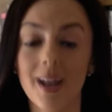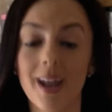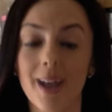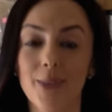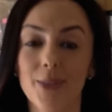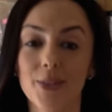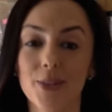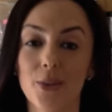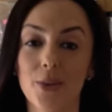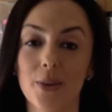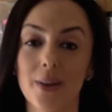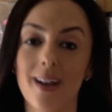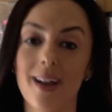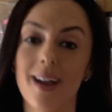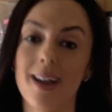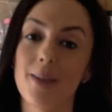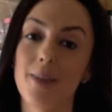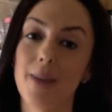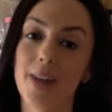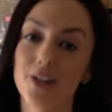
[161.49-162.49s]
I was going
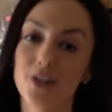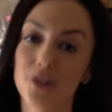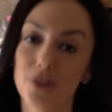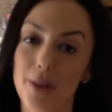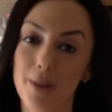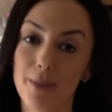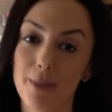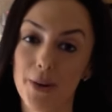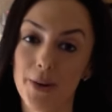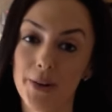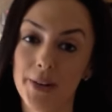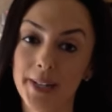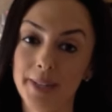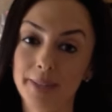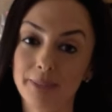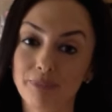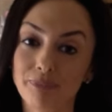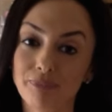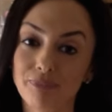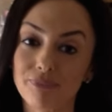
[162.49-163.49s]
on a bachelorette
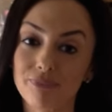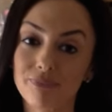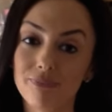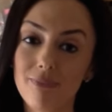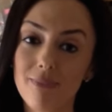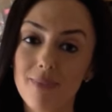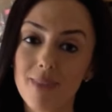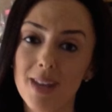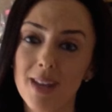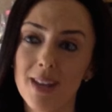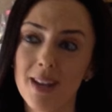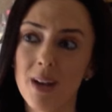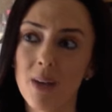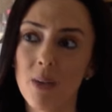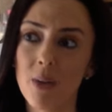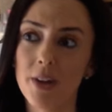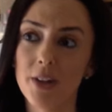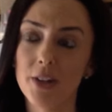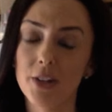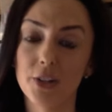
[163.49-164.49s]
party and I
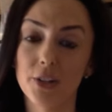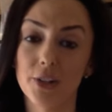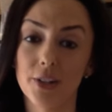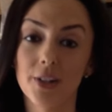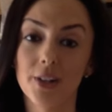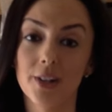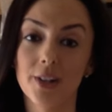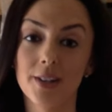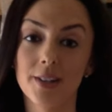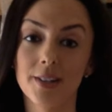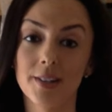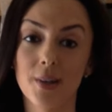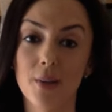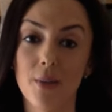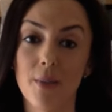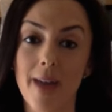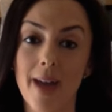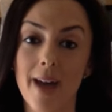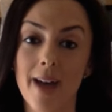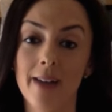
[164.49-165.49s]
wanted to look good.
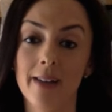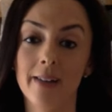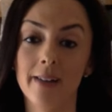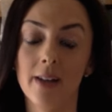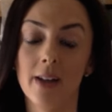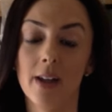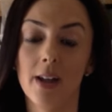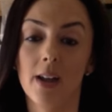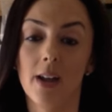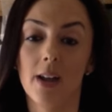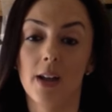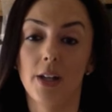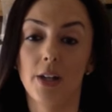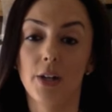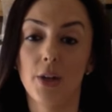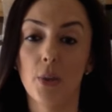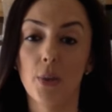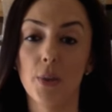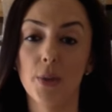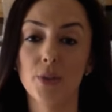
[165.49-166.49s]
So Matt,
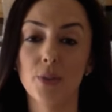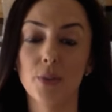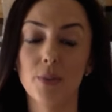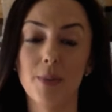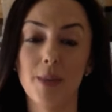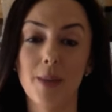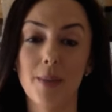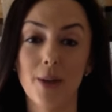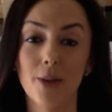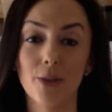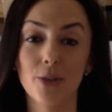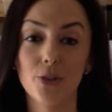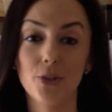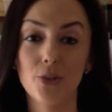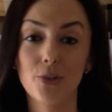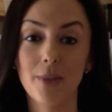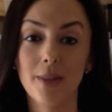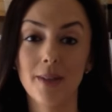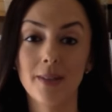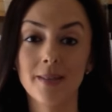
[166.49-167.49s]
worked with me about
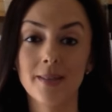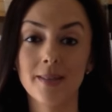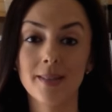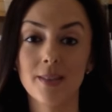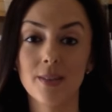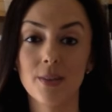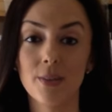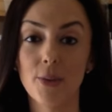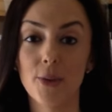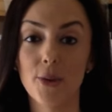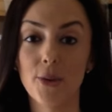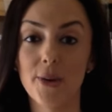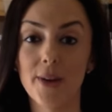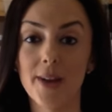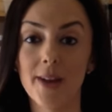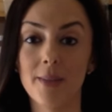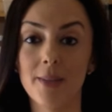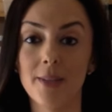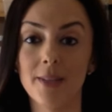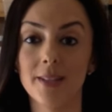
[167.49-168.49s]
2 months in the
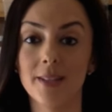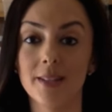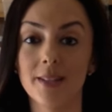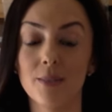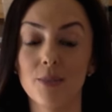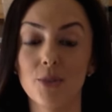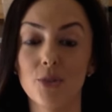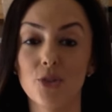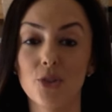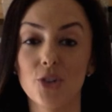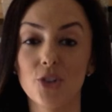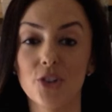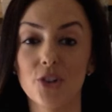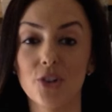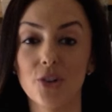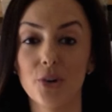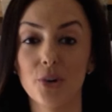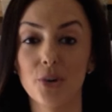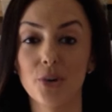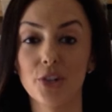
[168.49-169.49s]
program and did some
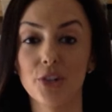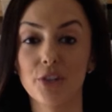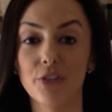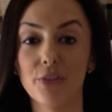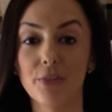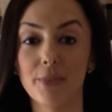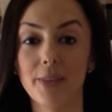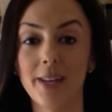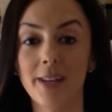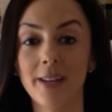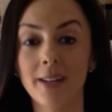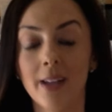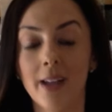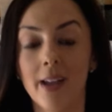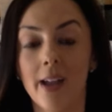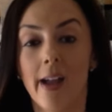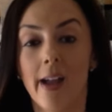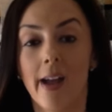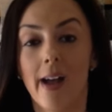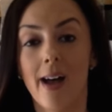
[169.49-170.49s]
nutritional coaching for me.
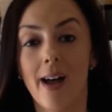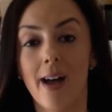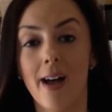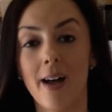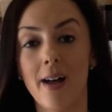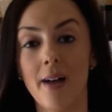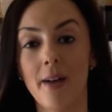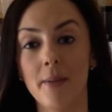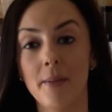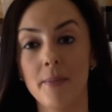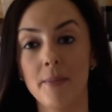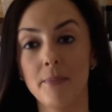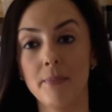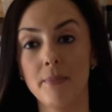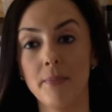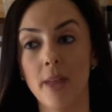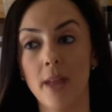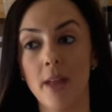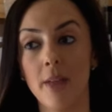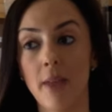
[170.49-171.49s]
And
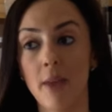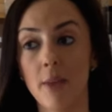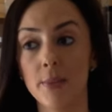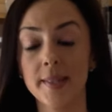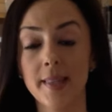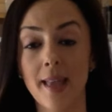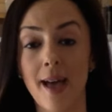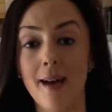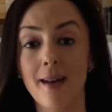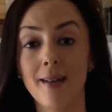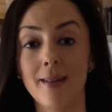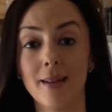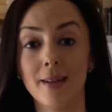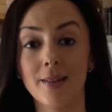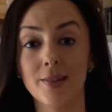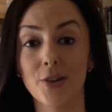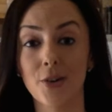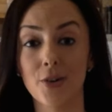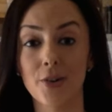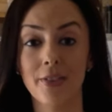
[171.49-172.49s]
that was that. I
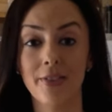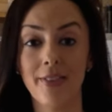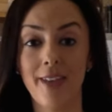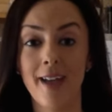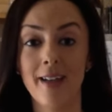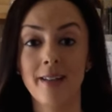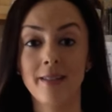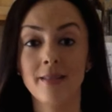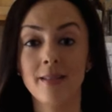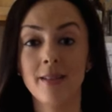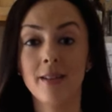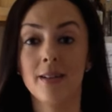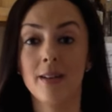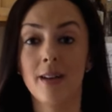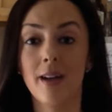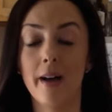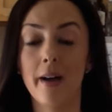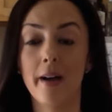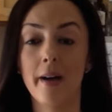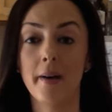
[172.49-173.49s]
started then.
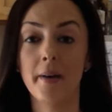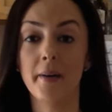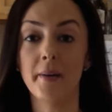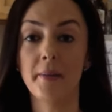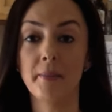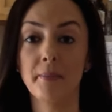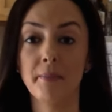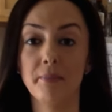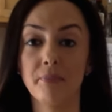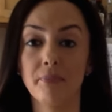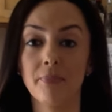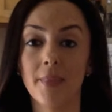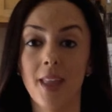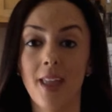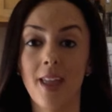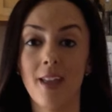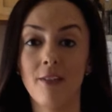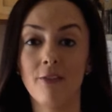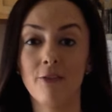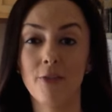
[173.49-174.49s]

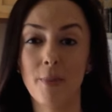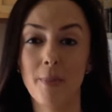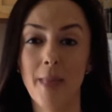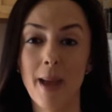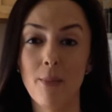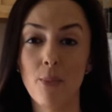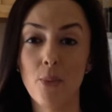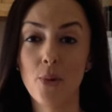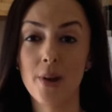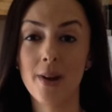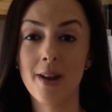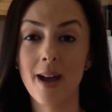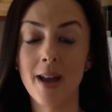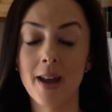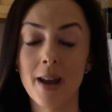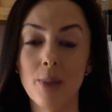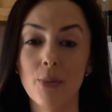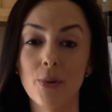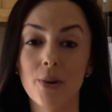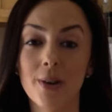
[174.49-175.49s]
And from that point
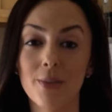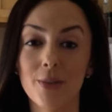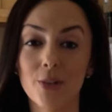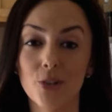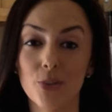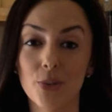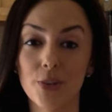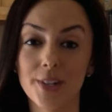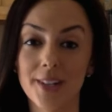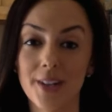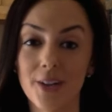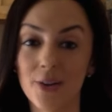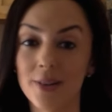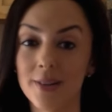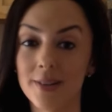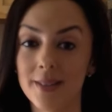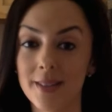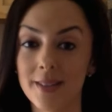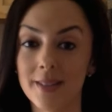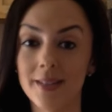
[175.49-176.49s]
on, I pretty much worked out
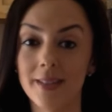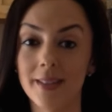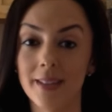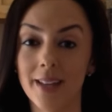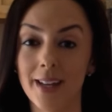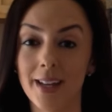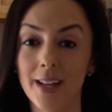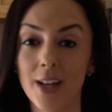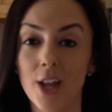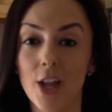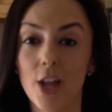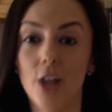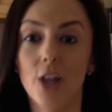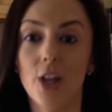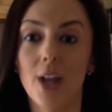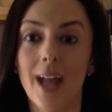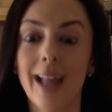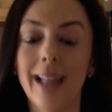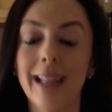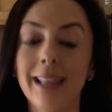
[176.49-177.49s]
consistently
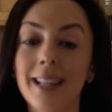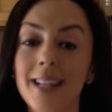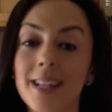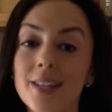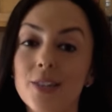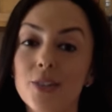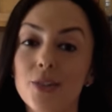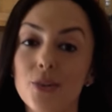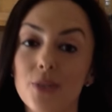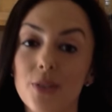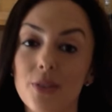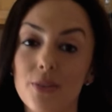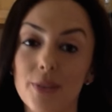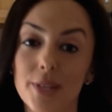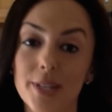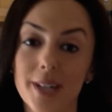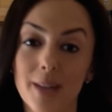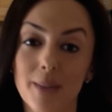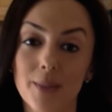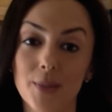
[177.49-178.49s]
at least 2 to
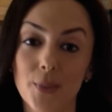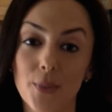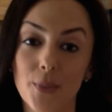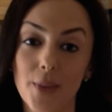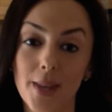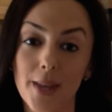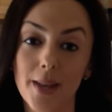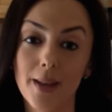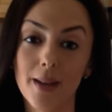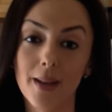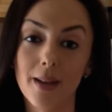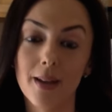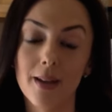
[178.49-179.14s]
3 times a week.